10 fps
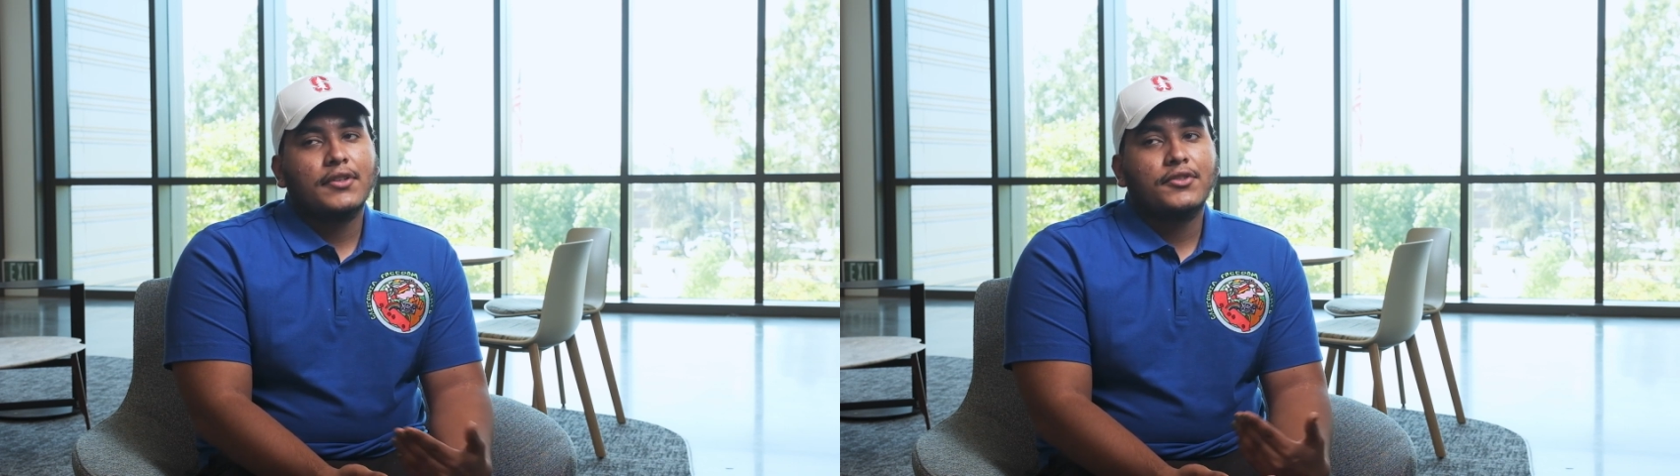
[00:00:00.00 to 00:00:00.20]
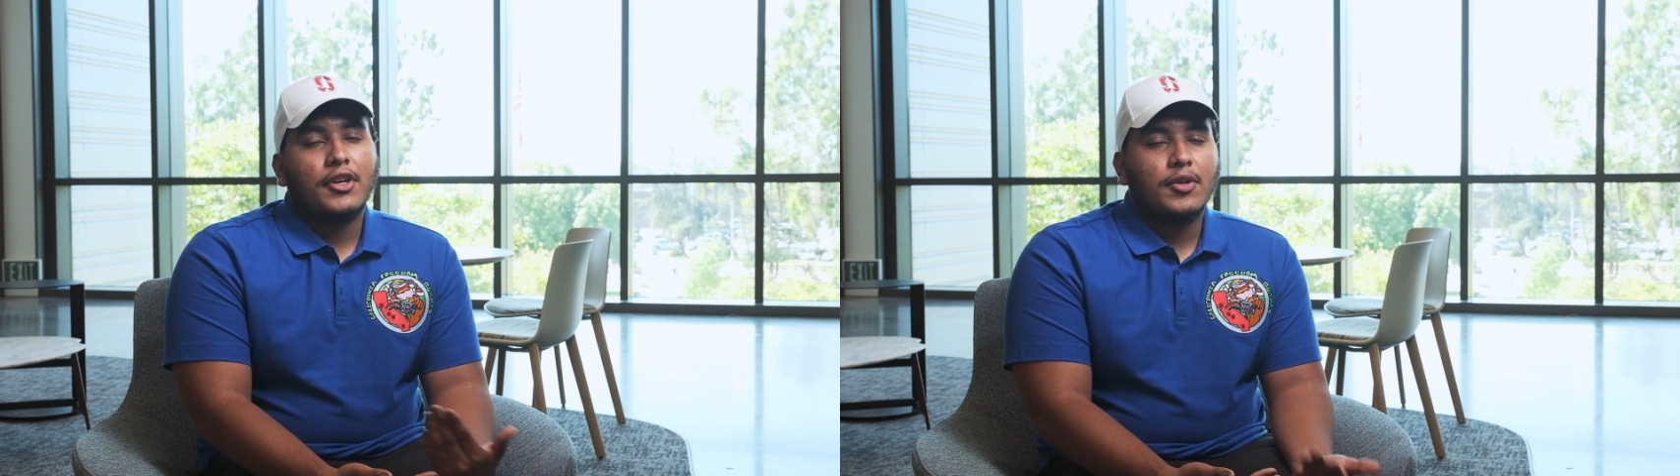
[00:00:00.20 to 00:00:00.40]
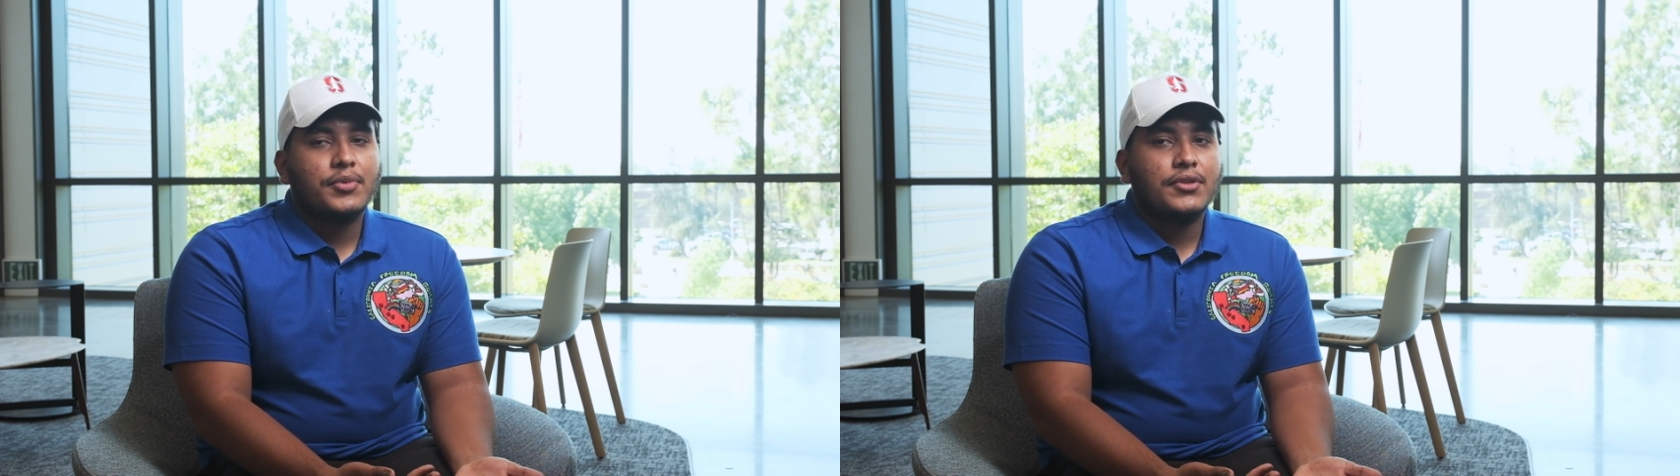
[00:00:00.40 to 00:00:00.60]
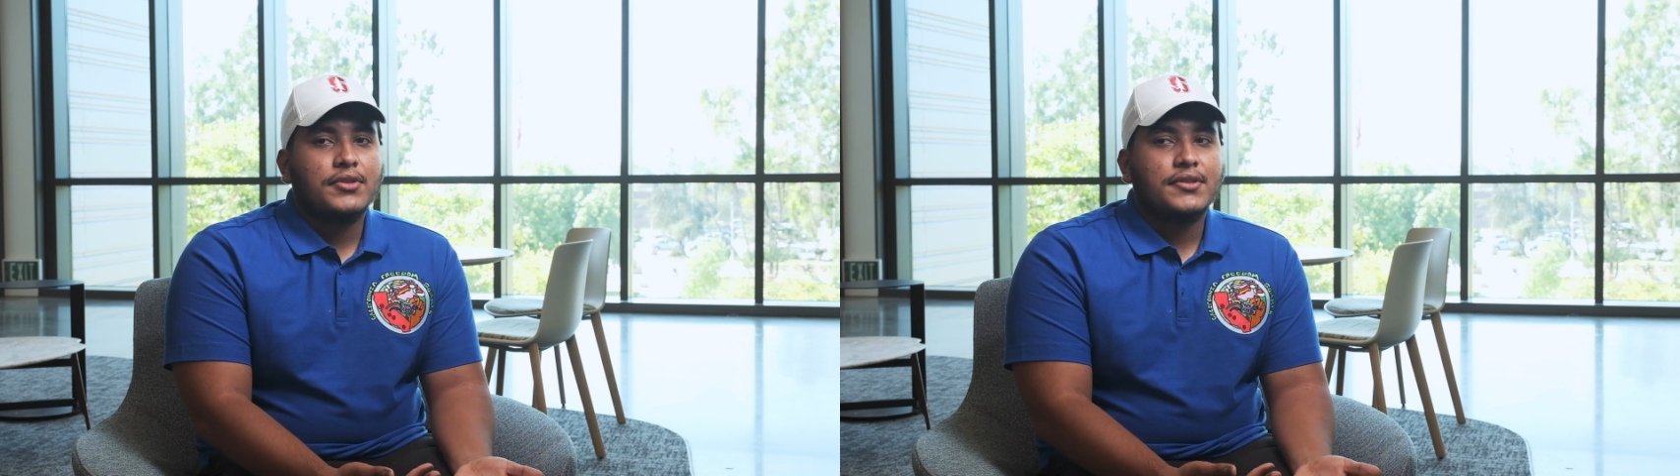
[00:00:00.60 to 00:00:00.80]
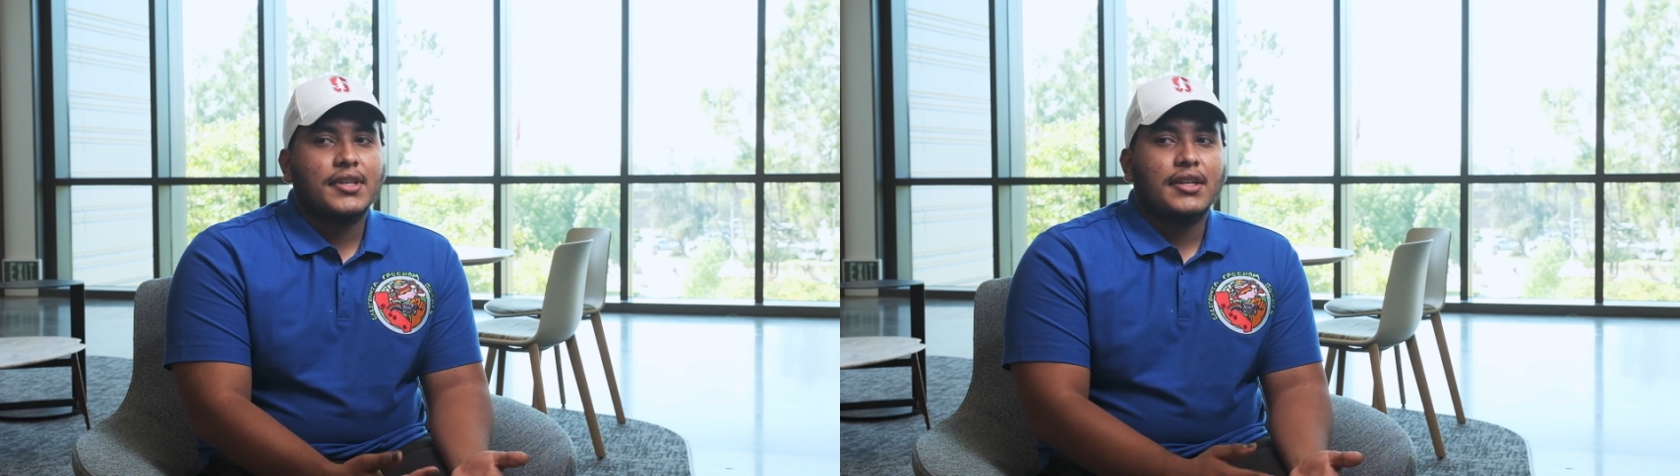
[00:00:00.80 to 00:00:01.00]
also helps you
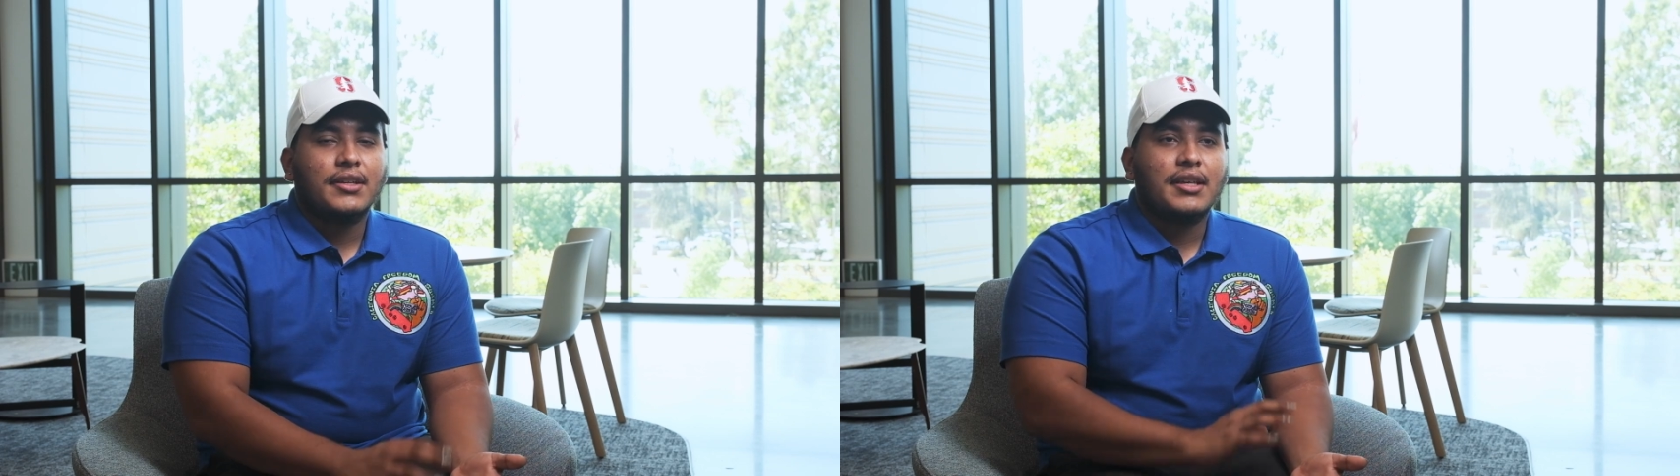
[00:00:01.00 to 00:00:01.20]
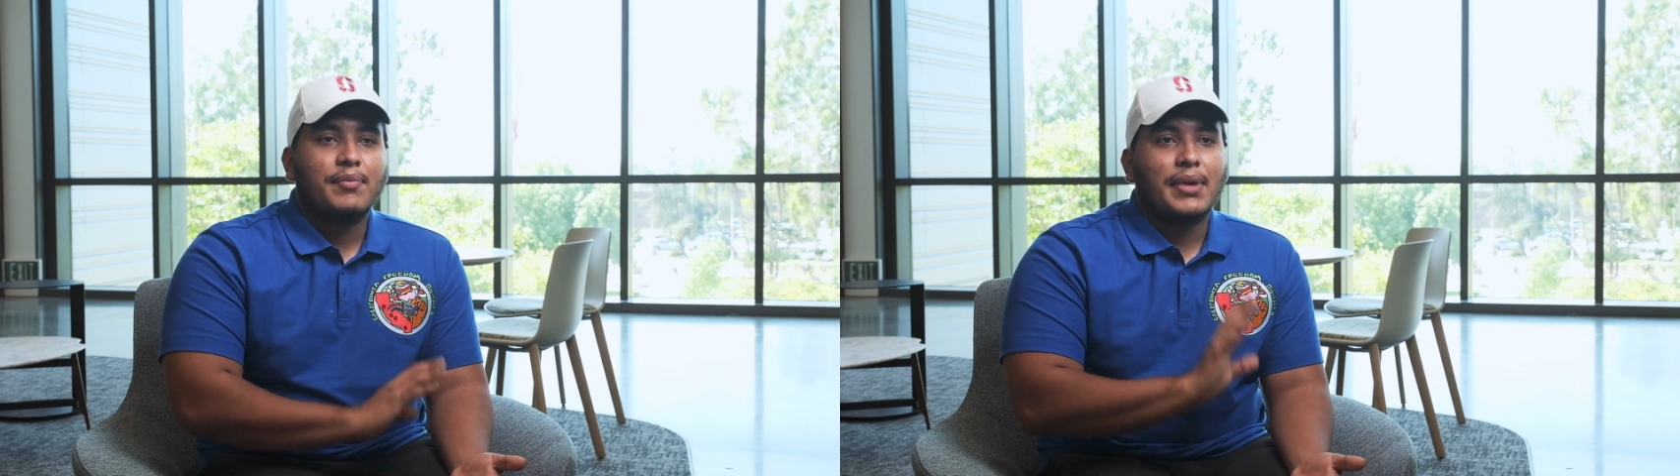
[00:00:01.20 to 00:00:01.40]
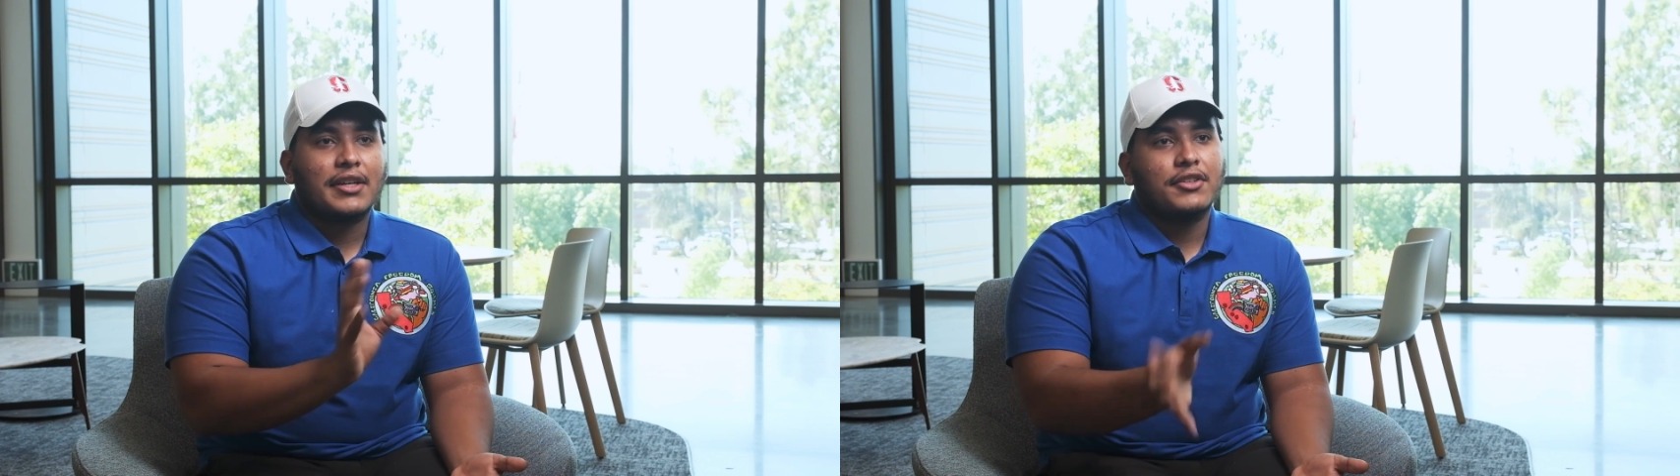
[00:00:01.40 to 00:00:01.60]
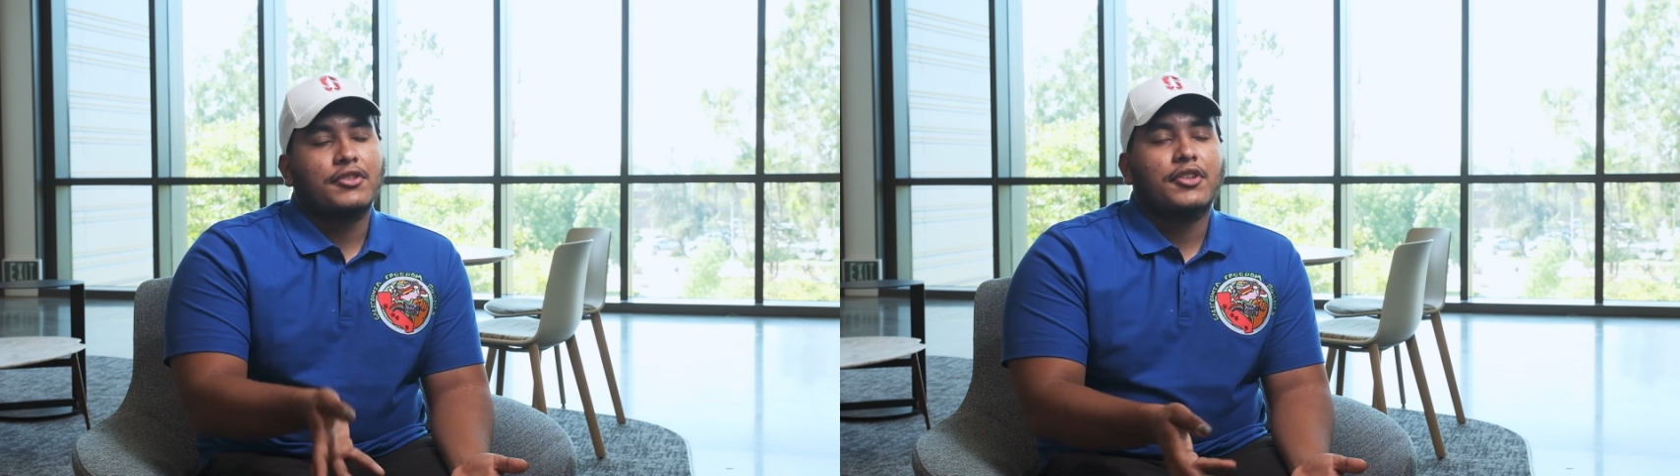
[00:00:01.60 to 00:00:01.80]
just kind of impact other